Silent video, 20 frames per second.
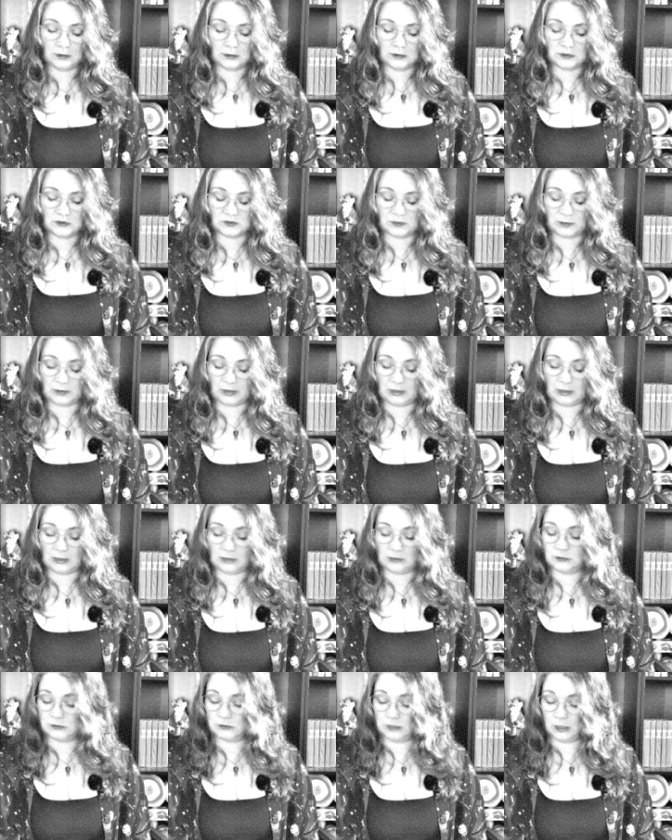speaking
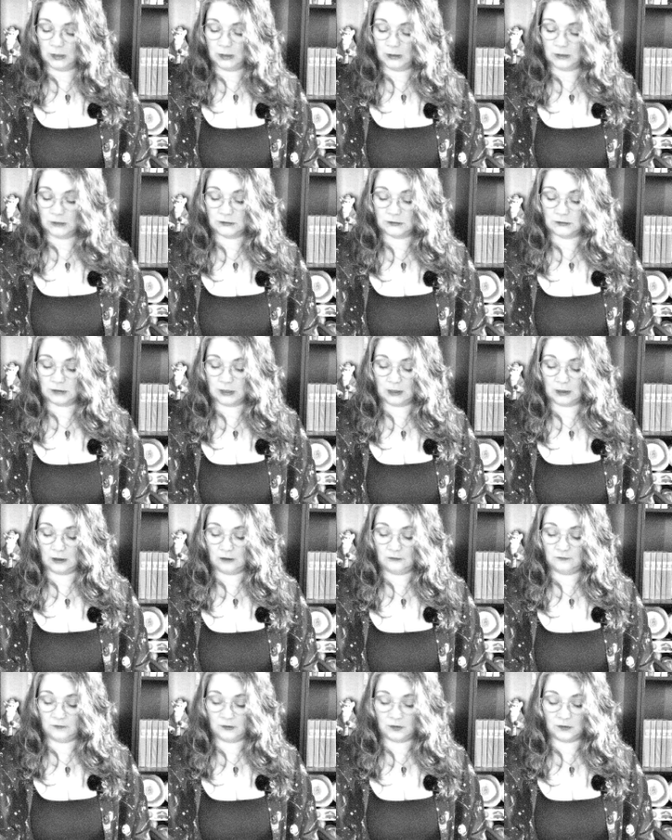in tongues, and I
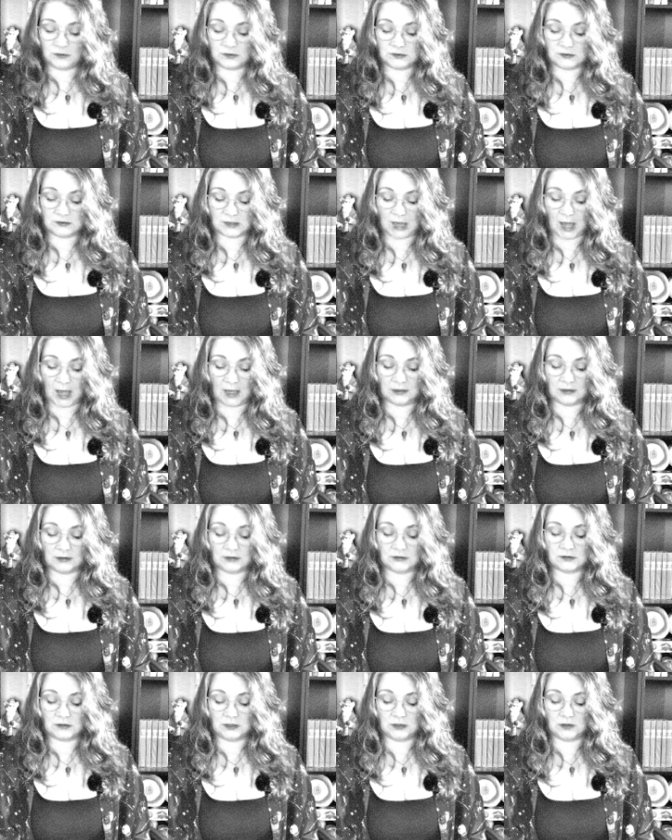felt the
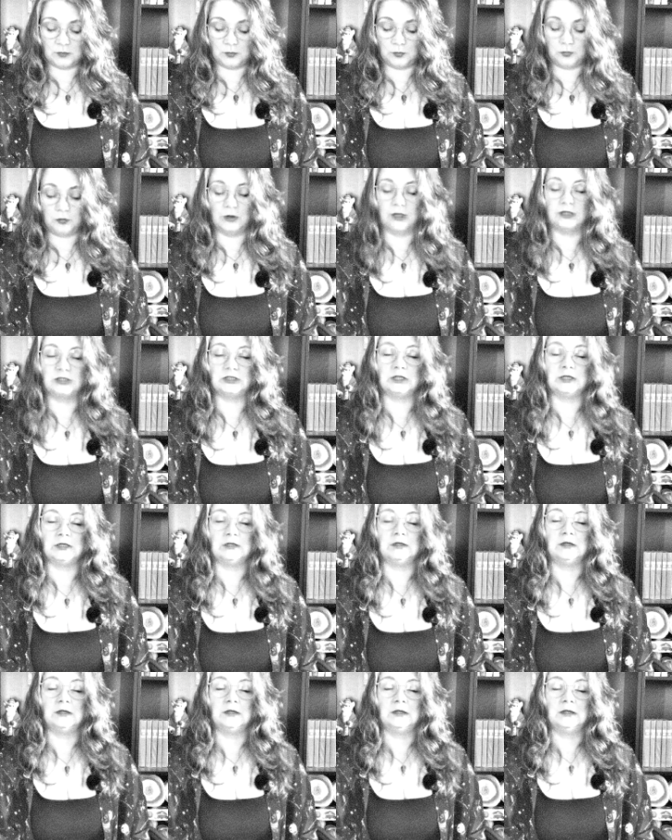sadness and
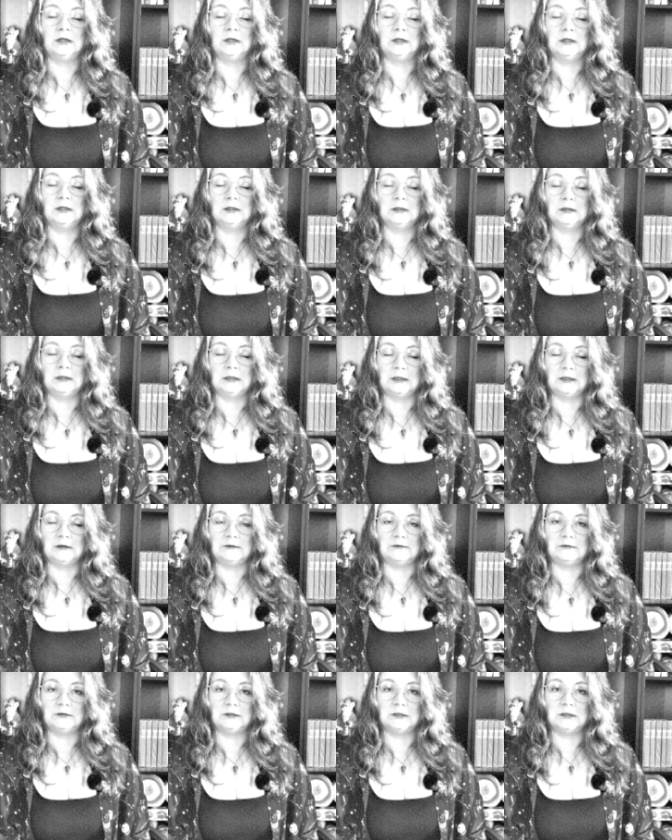depression
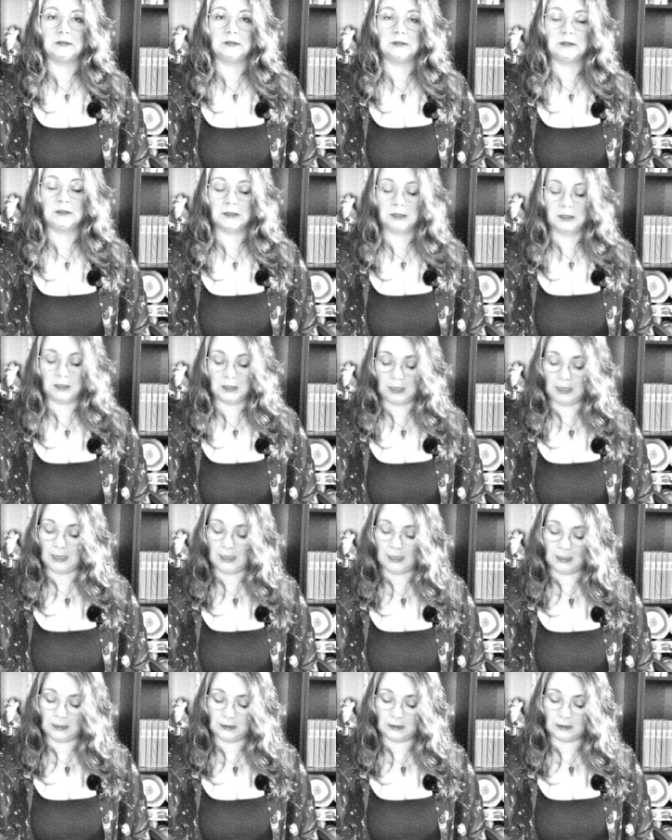lift.
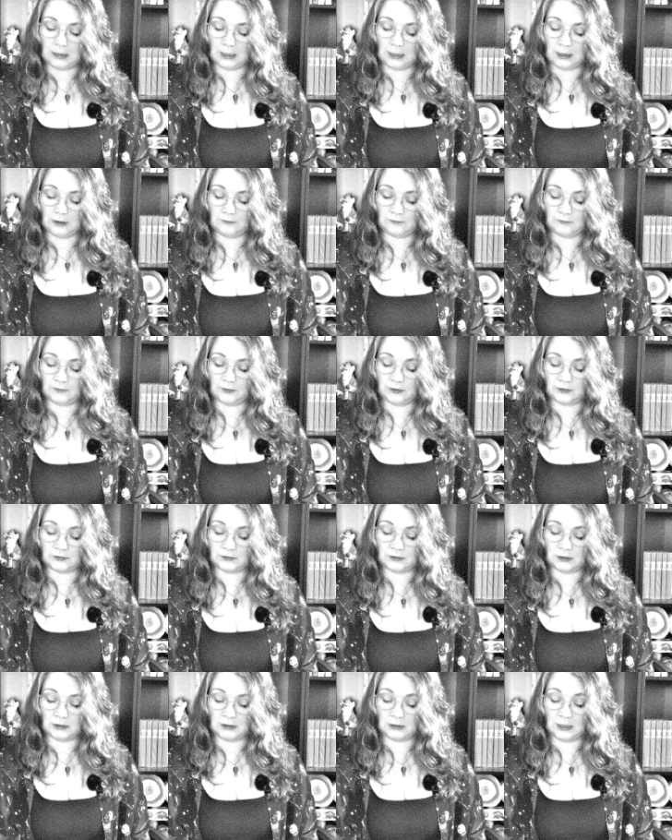And I felt
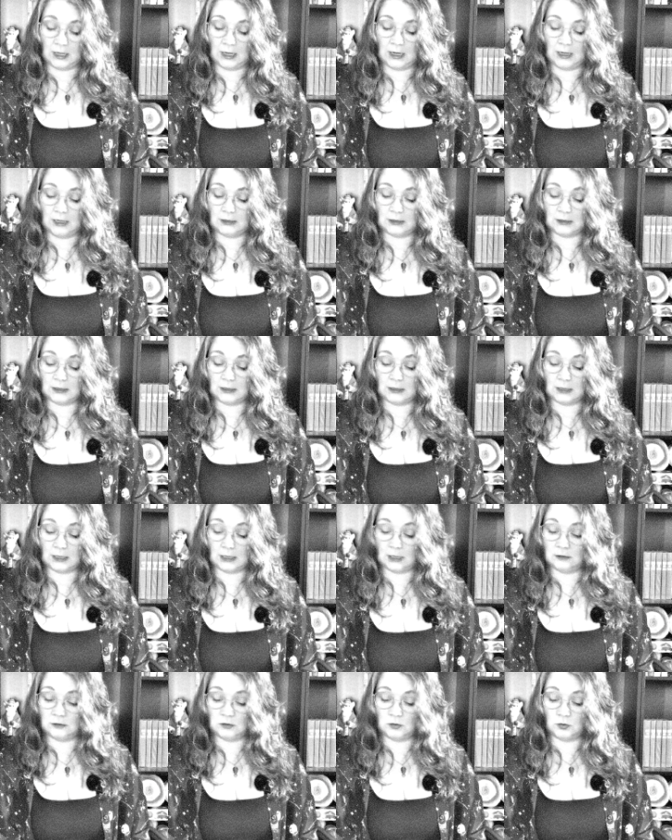the light
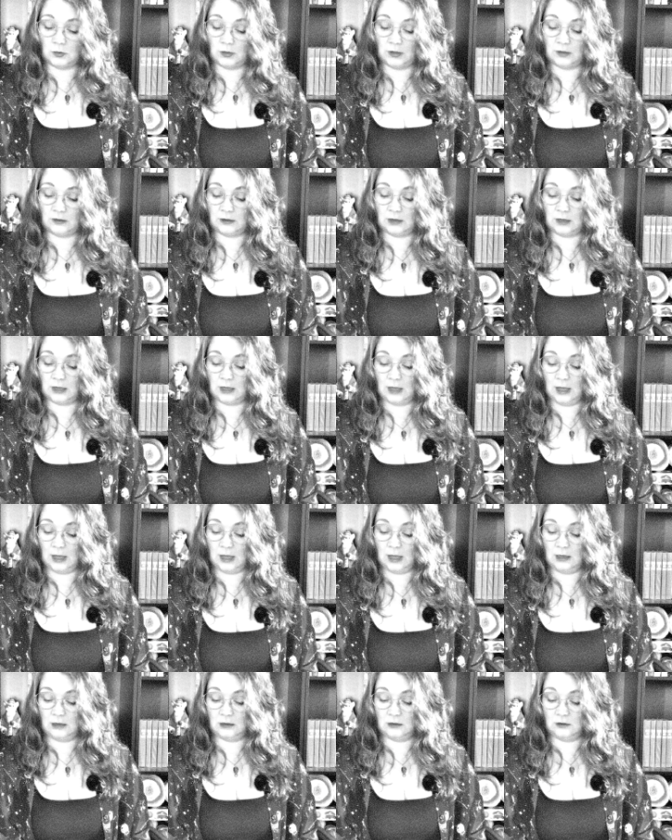again the way that I
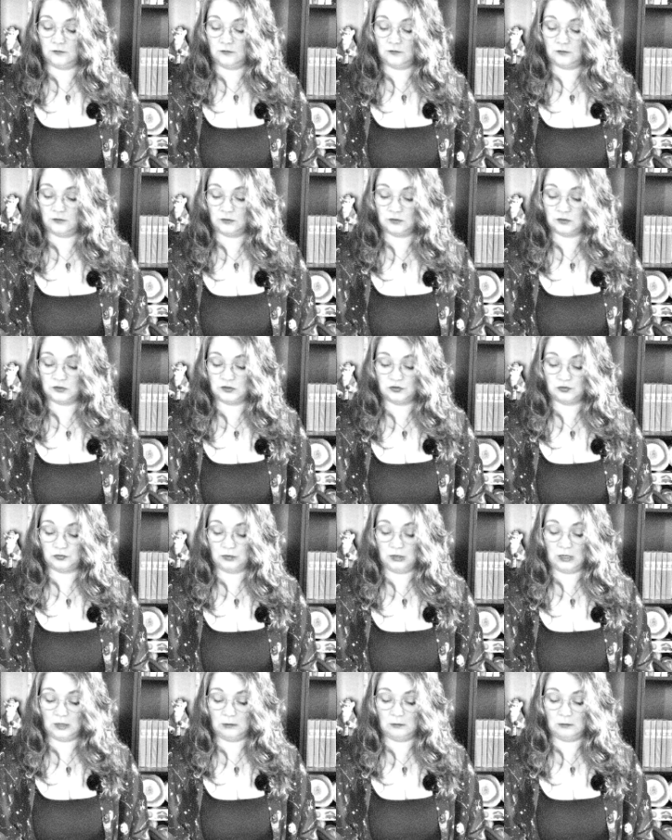had in the first
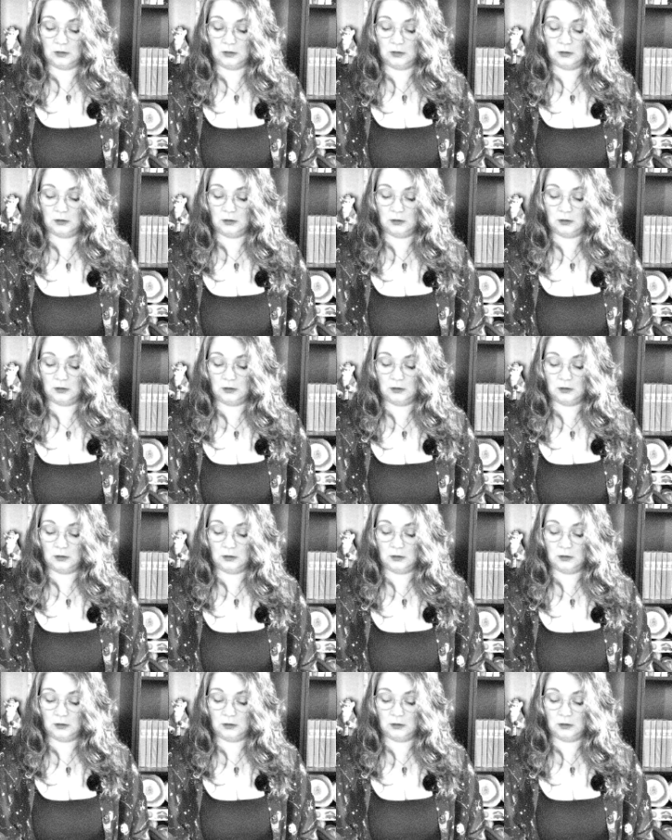dream.